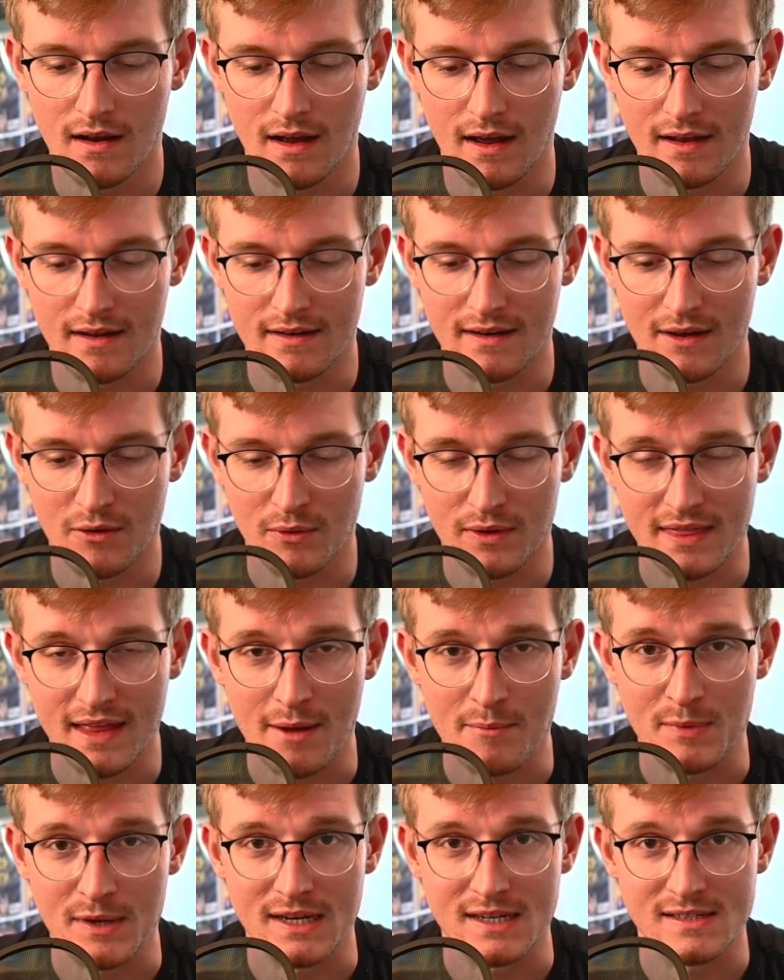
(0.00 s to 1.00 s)
Now, with that
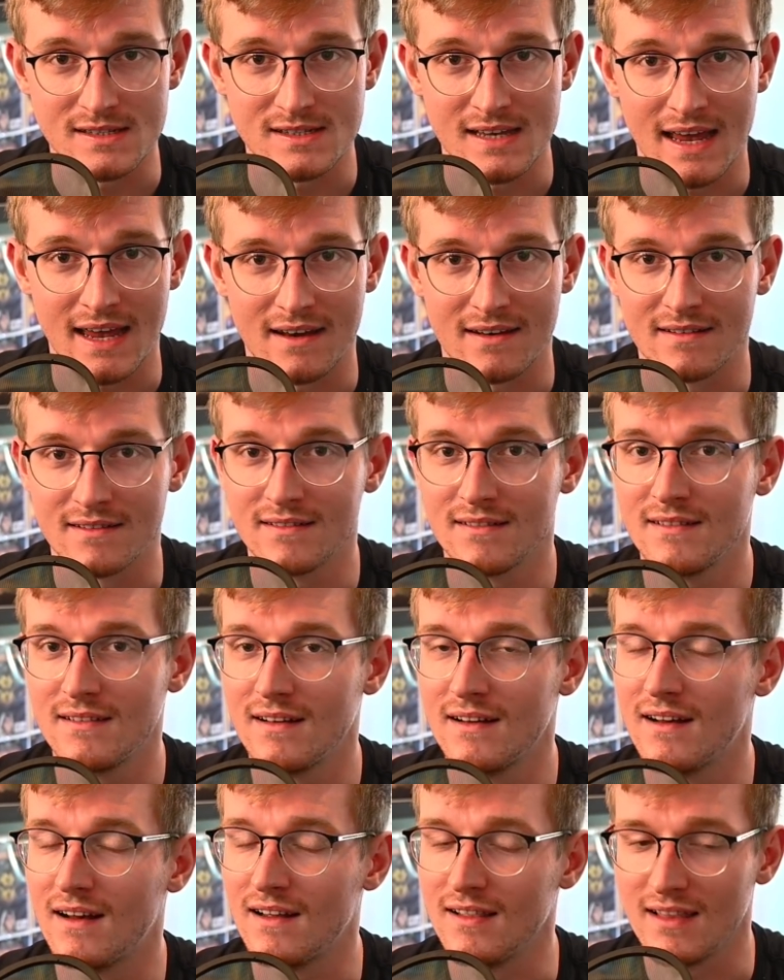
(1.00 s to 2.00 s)
being said,
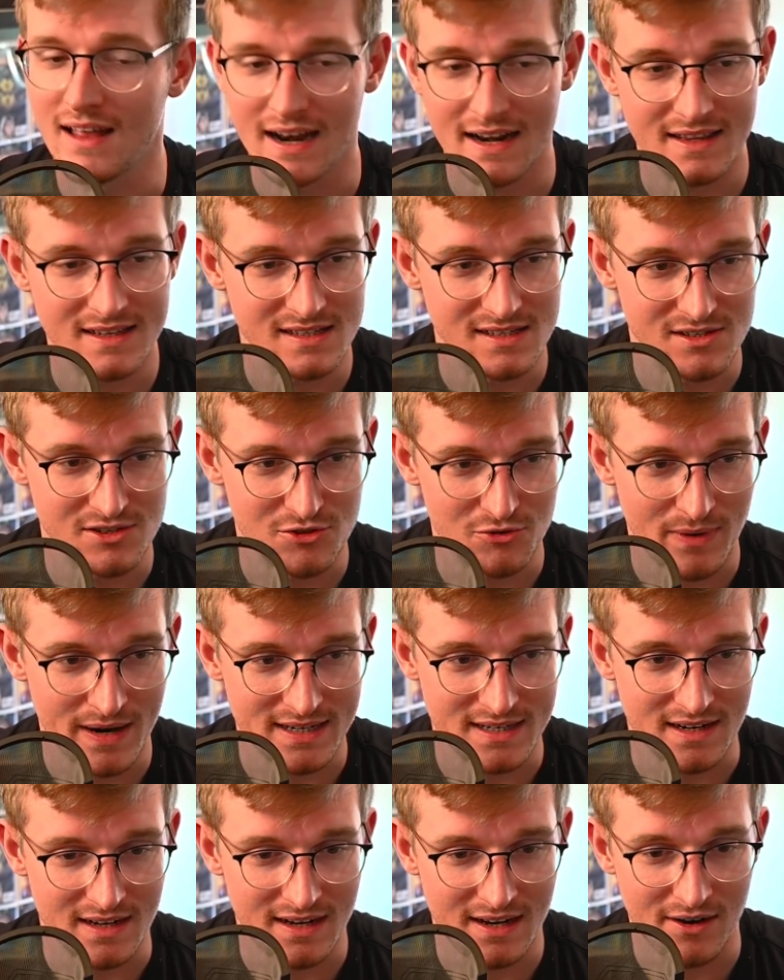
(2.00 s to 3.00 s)
a lot of this is
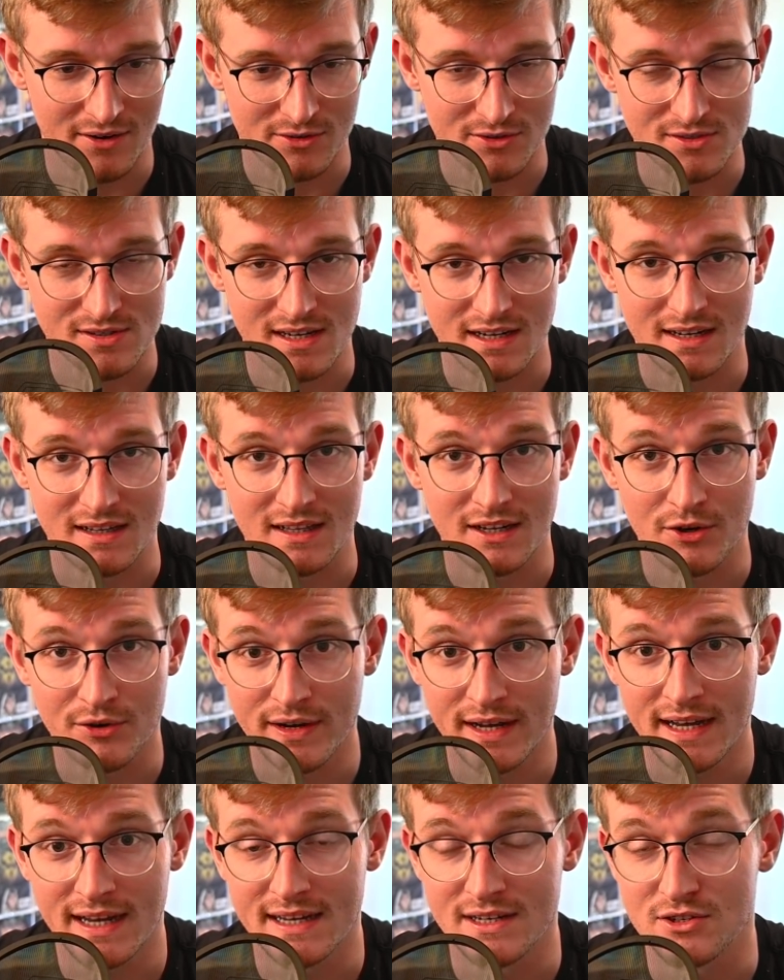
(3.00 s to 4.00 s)
directed at characters like
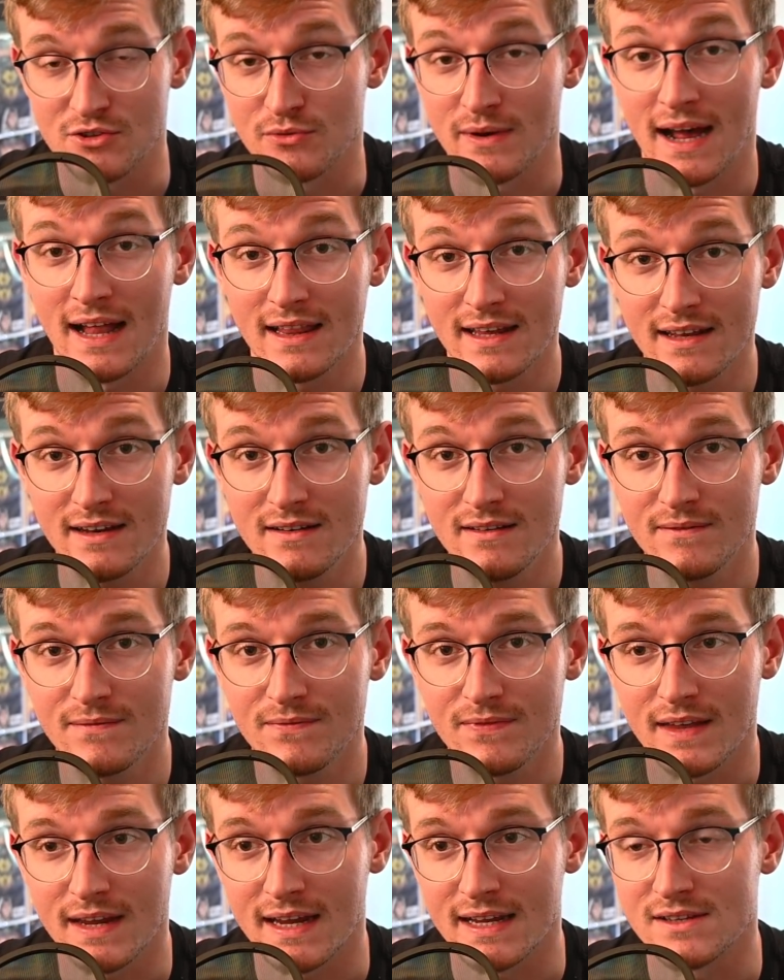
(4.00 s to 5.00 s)
Illyria and Turalyon,
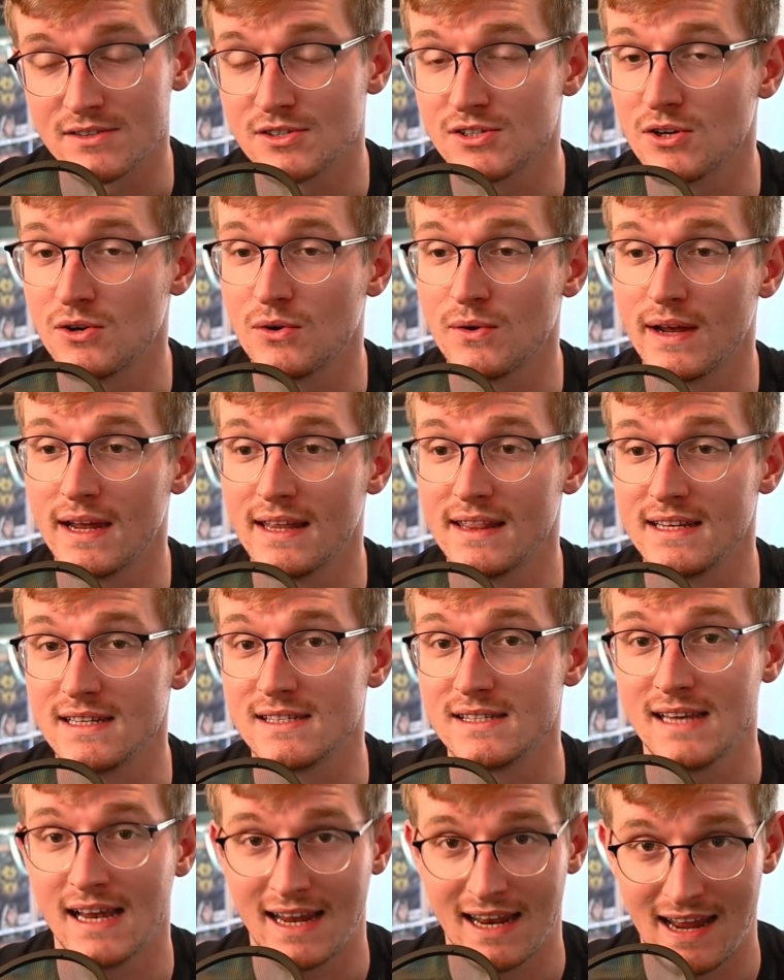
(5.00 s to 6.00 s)
and so in the
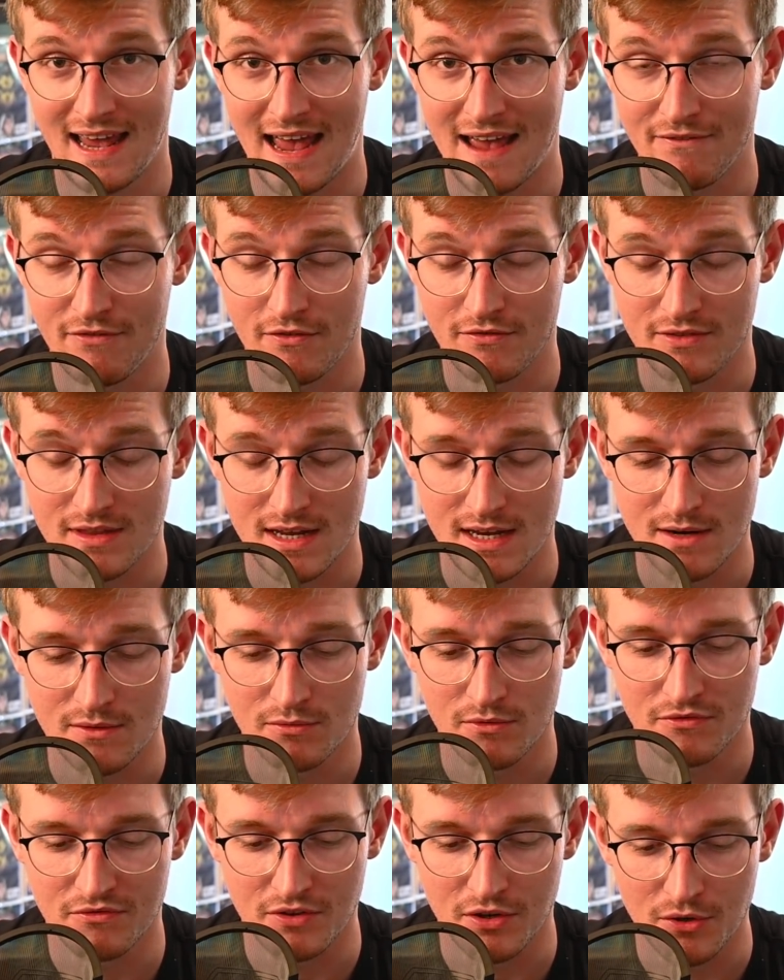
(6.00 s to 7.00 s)
second half of the
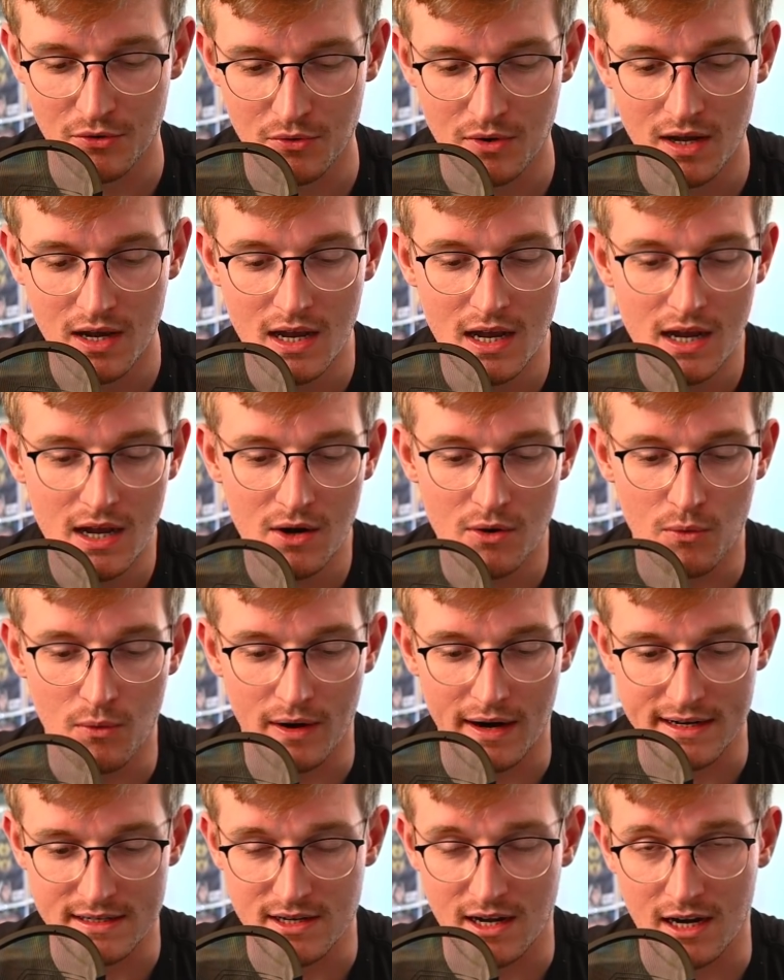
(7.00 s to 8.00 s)
review, where
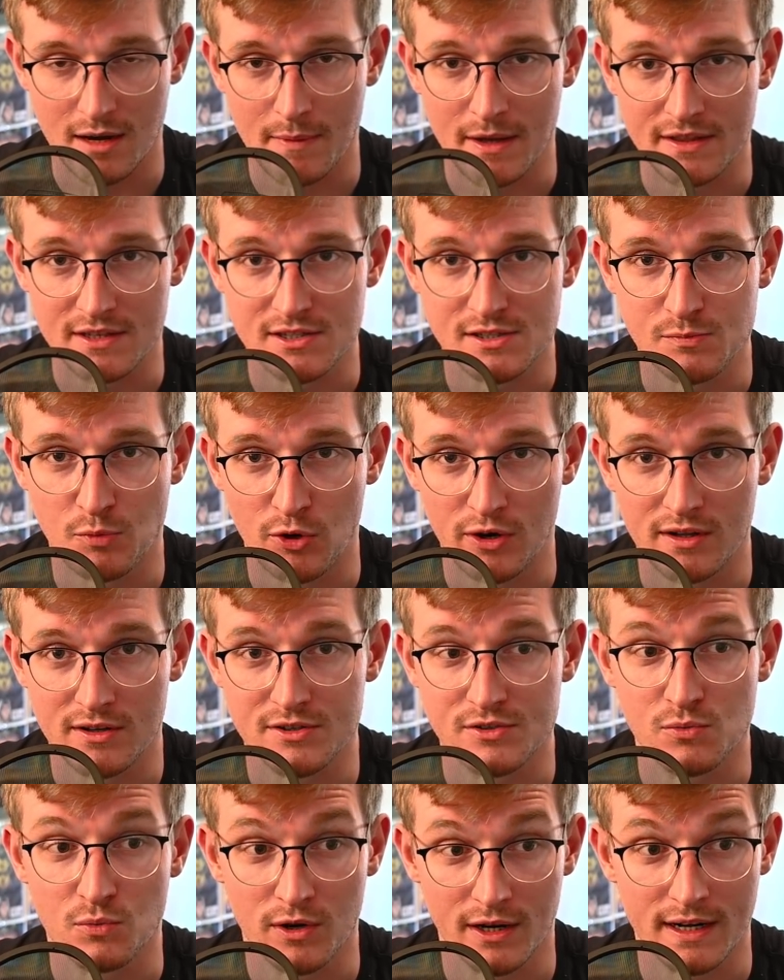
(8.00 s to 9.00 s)
I talk about the
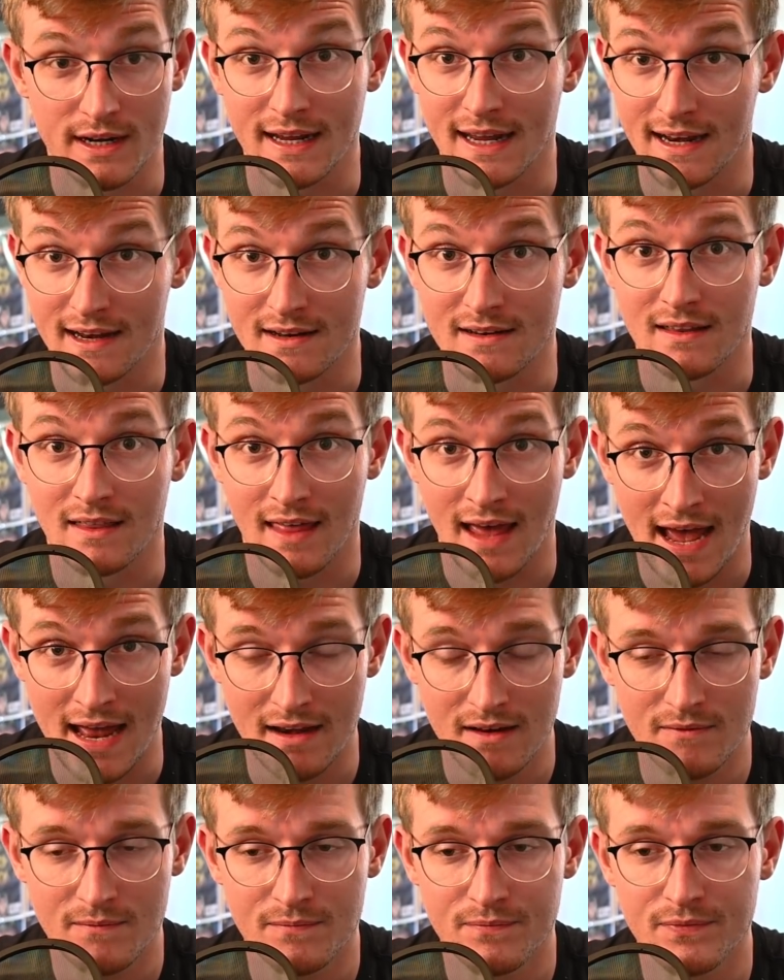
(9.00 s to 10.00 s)
spoilers, we're going to get into
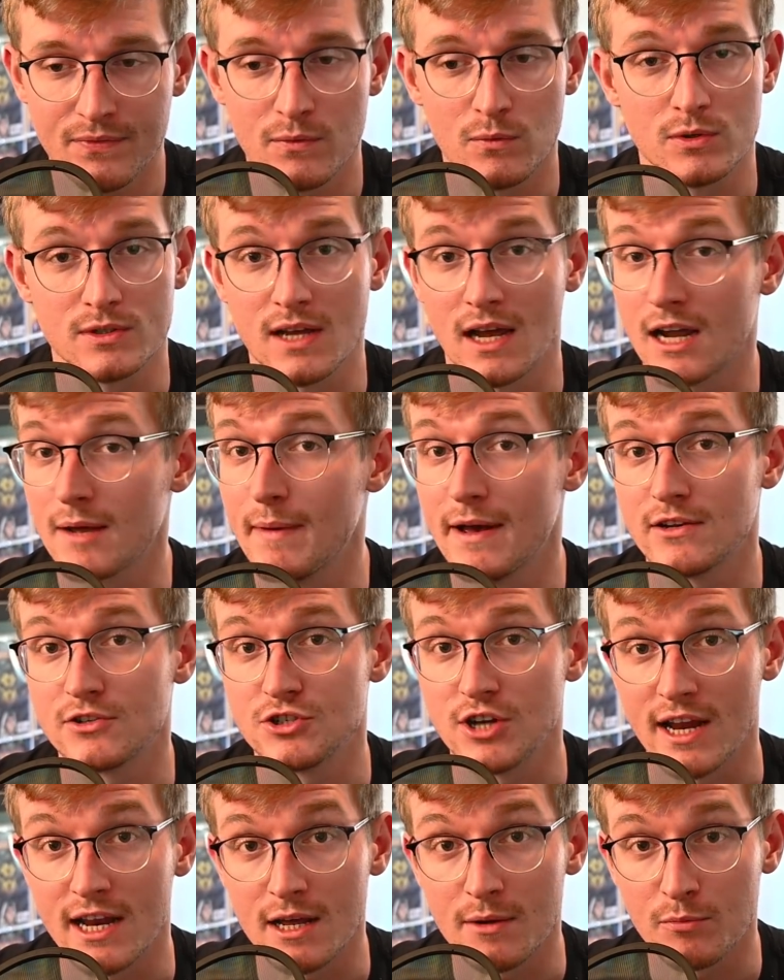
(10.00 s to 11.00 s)
that. We'll talk about
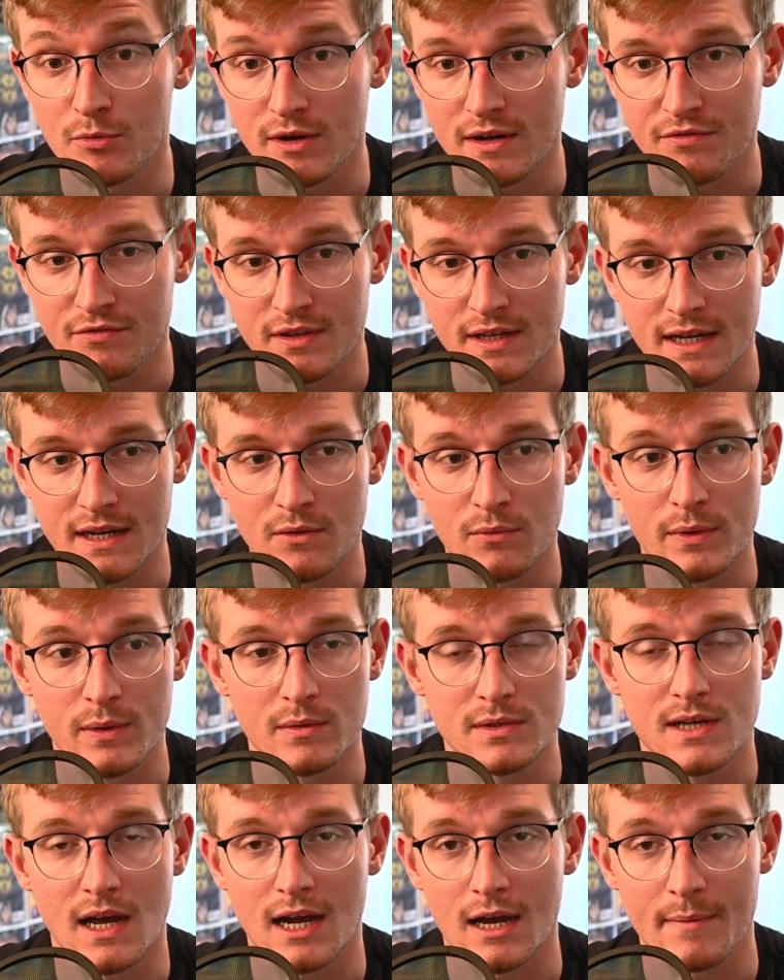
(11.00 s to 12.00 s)
Jaina briefly. We will
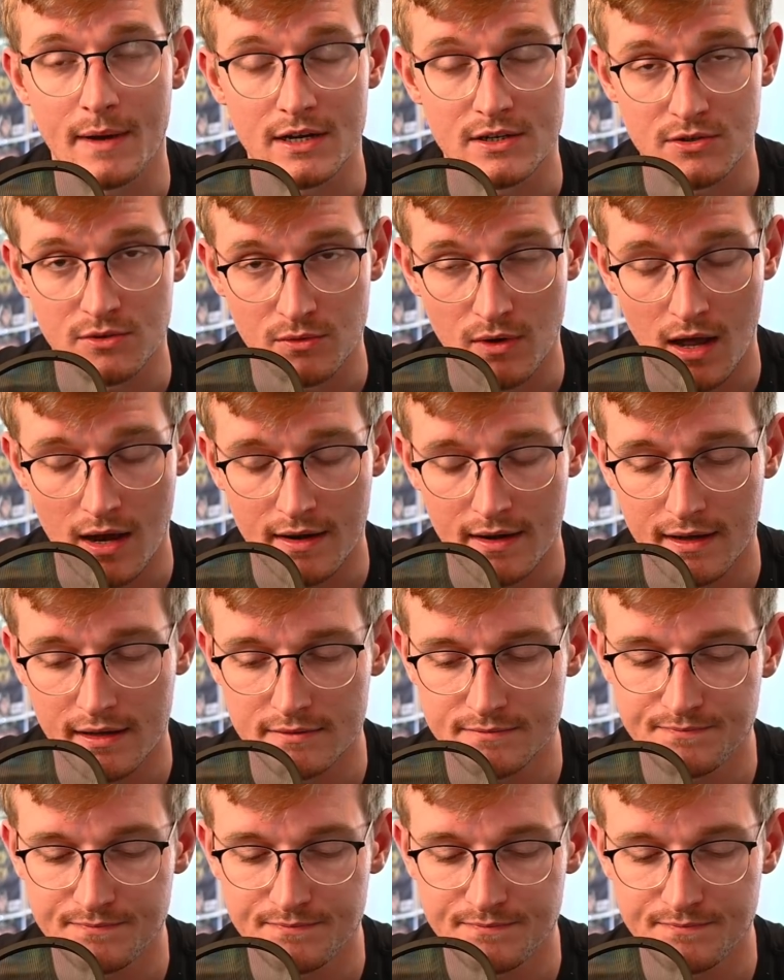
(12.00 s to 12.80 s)
talk about Tyrande,